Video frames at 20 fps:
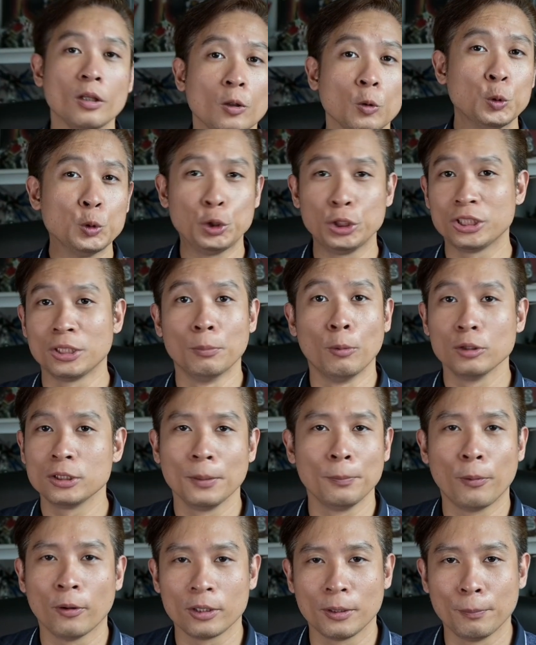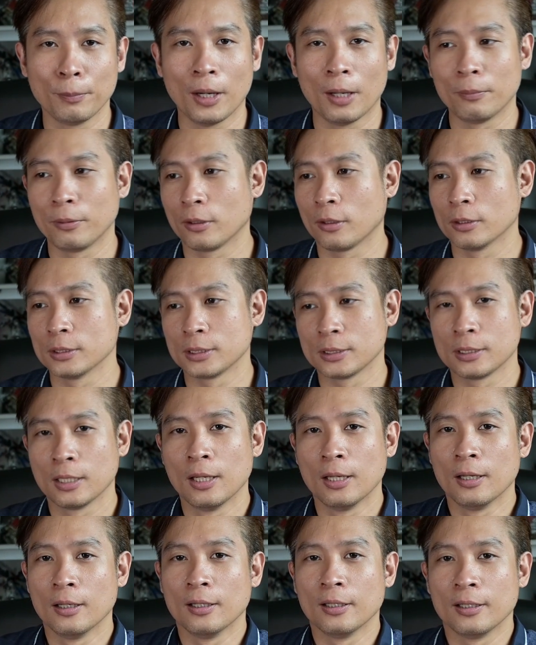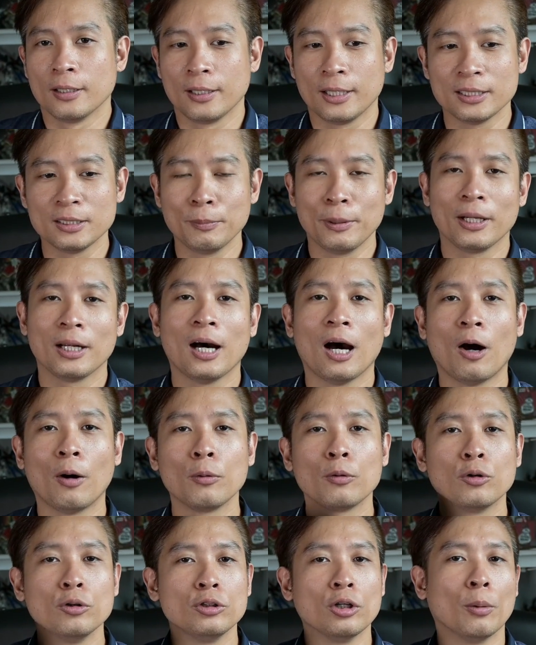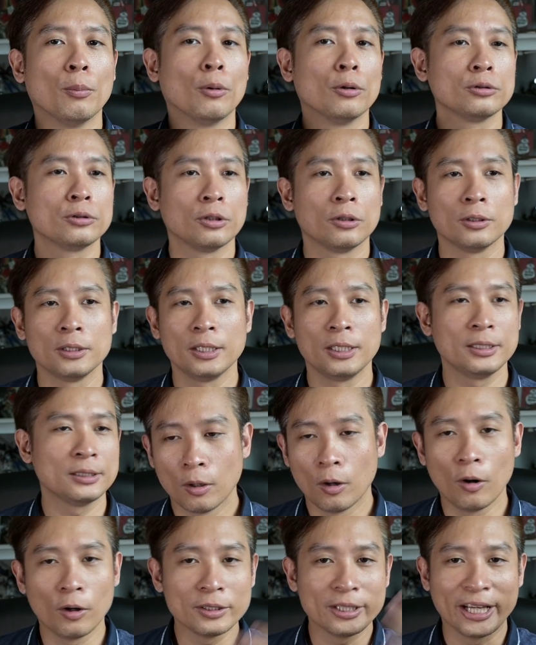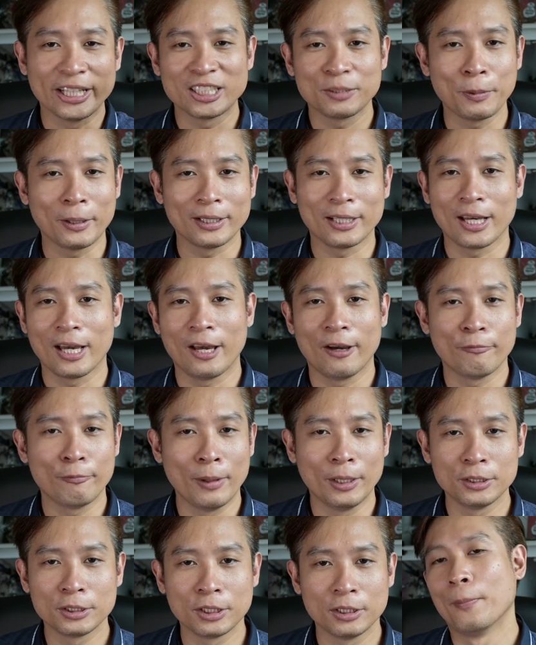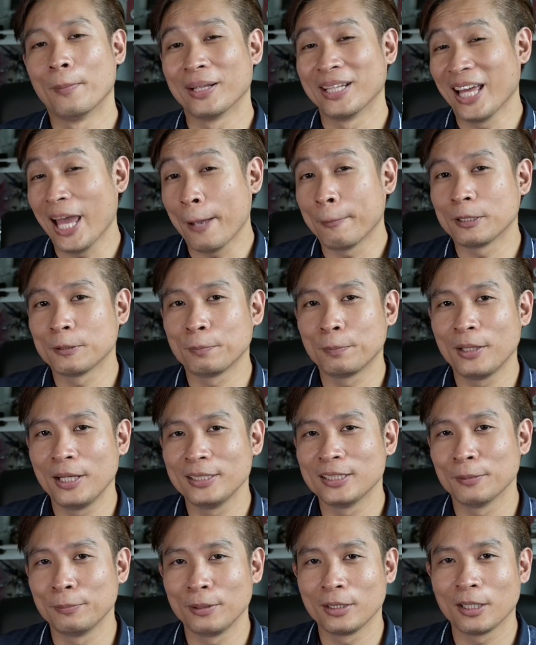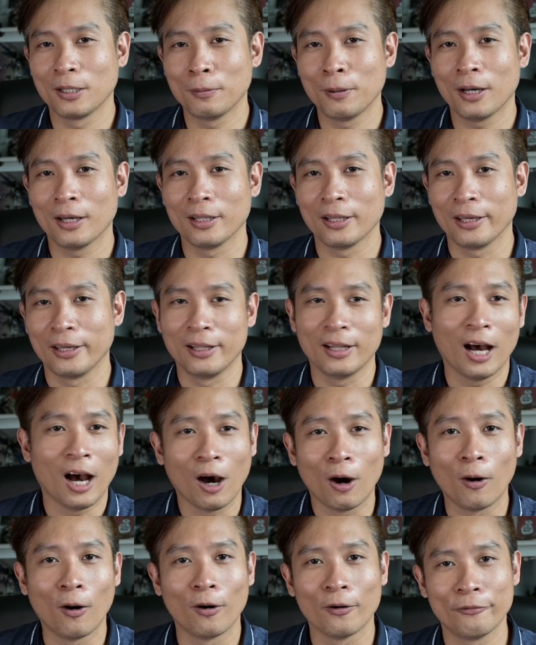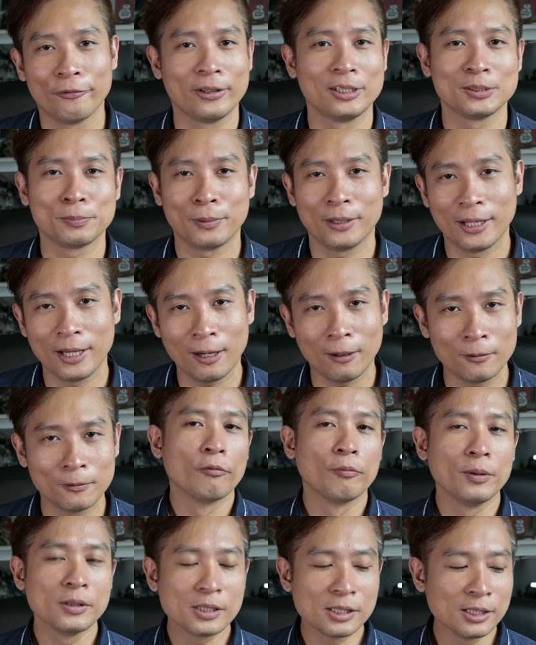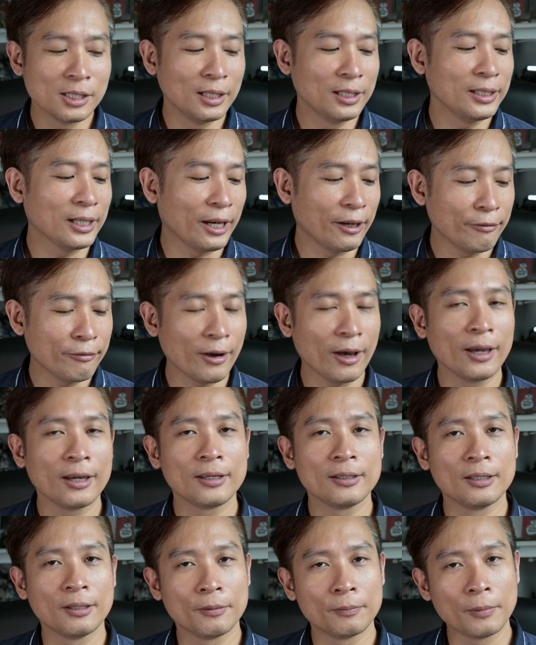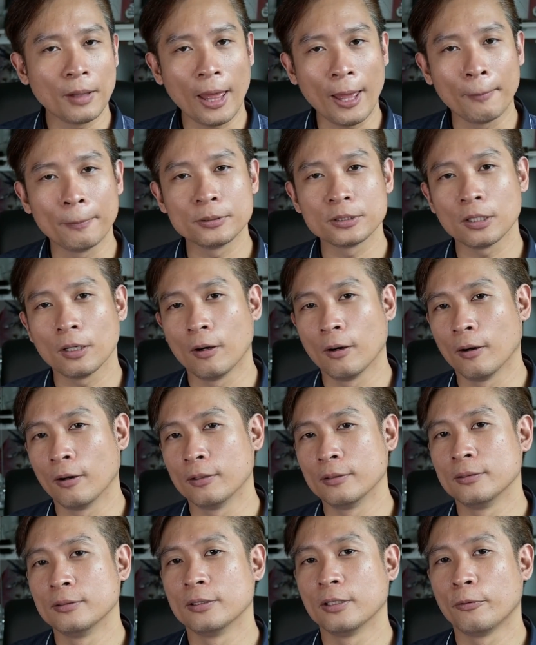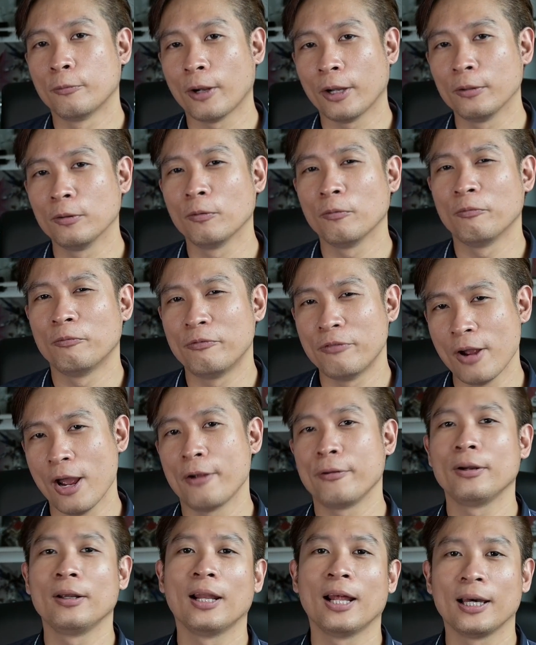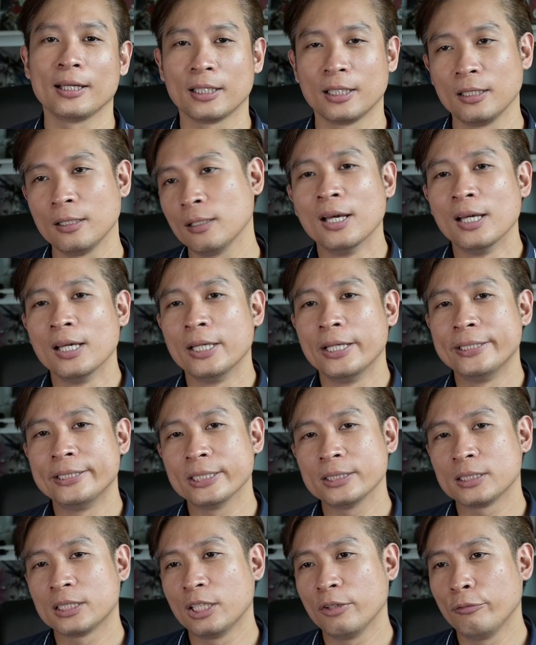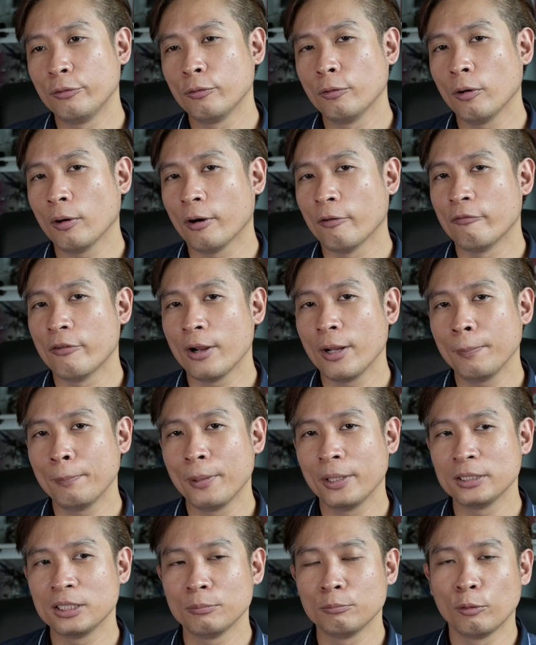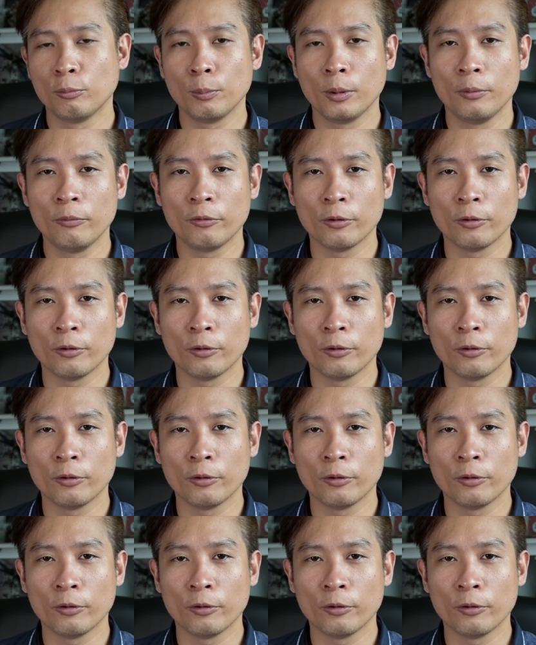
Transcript: which is the most important part because it doesn't matter how good your motor is, all the aspects that I have mentioned, but the apps plays a bigger part in how all things play out. Personally, I find the apps on the Rhino very lagging. It just gives you a very basic movement